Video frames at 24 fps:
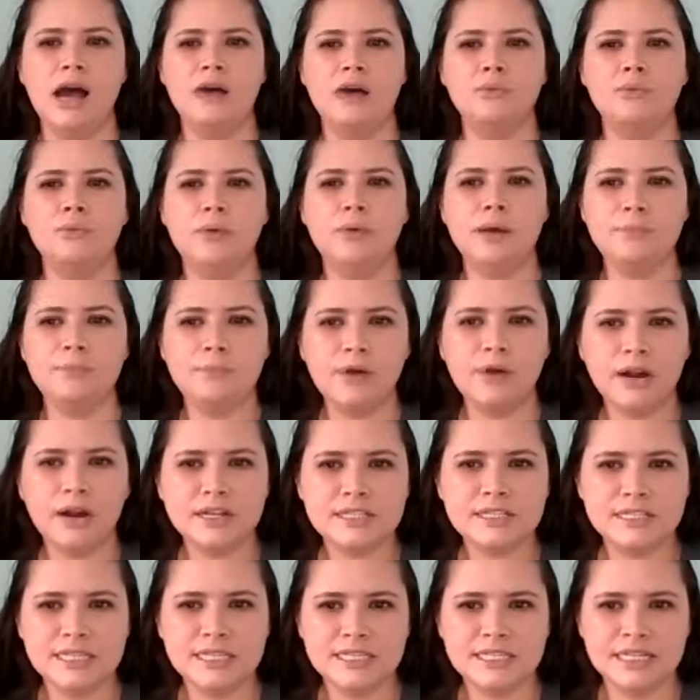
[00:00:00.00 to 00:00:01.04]
What
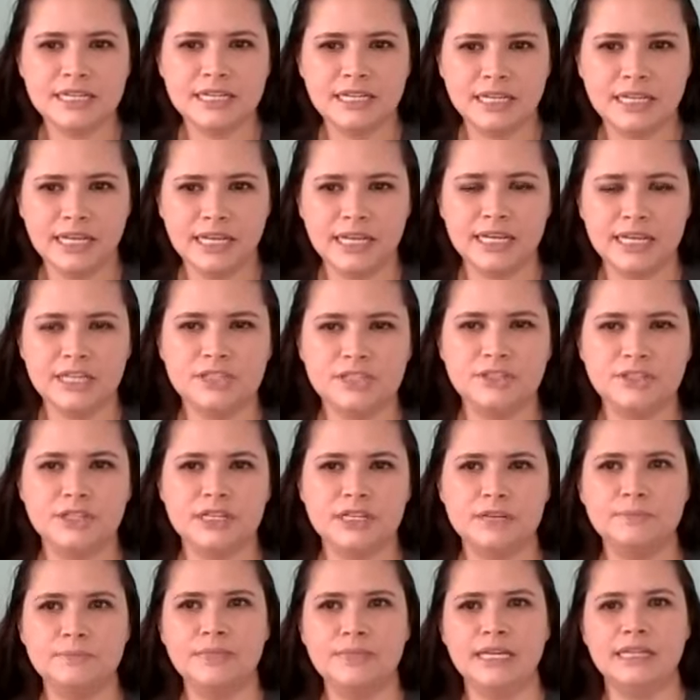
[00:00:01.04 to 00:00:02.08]
parts does it need to
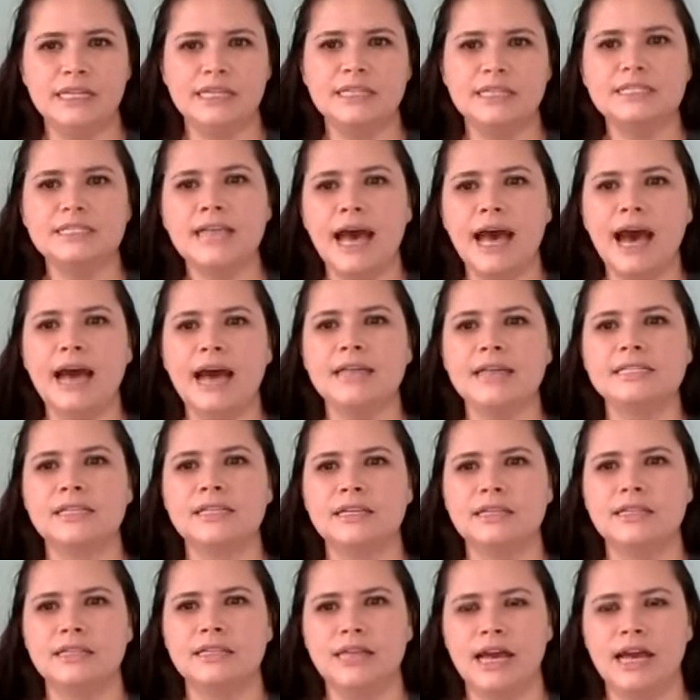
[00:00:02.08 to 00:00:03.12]
complete the
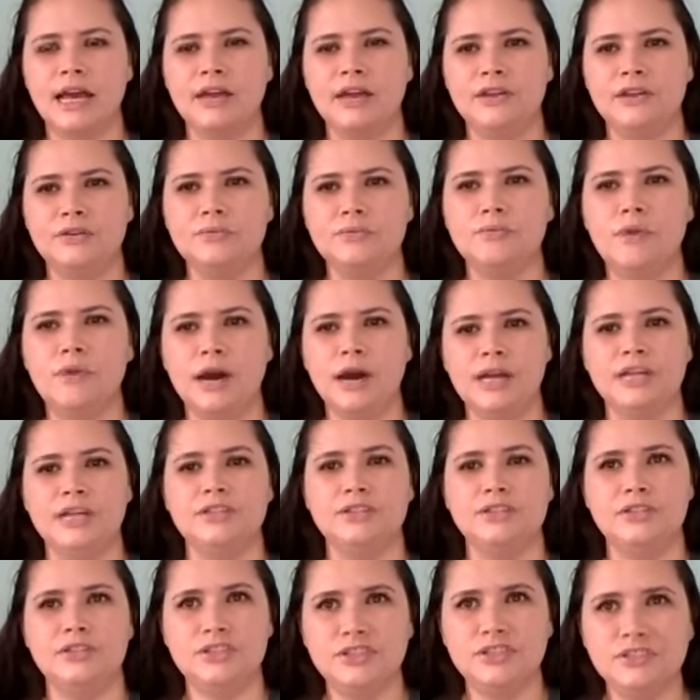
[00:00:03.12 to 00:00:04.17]
task that you want it
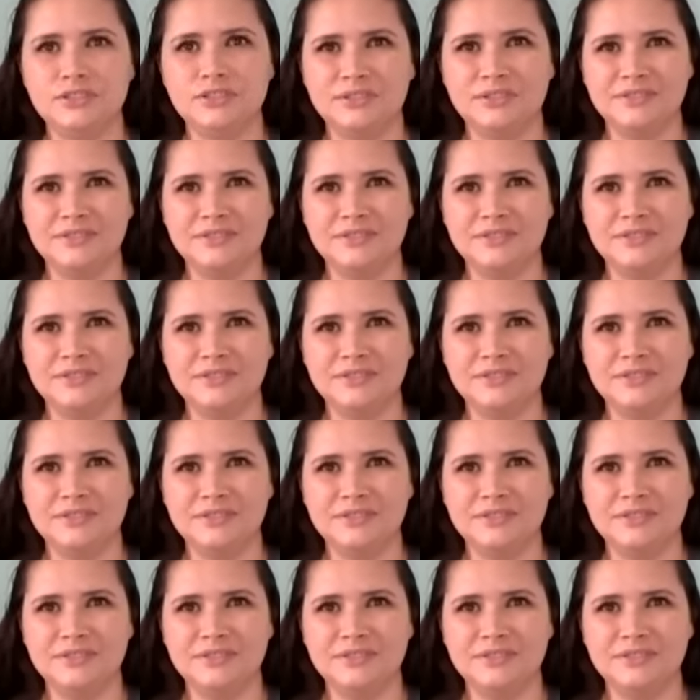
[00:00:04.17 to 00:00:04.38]
to do?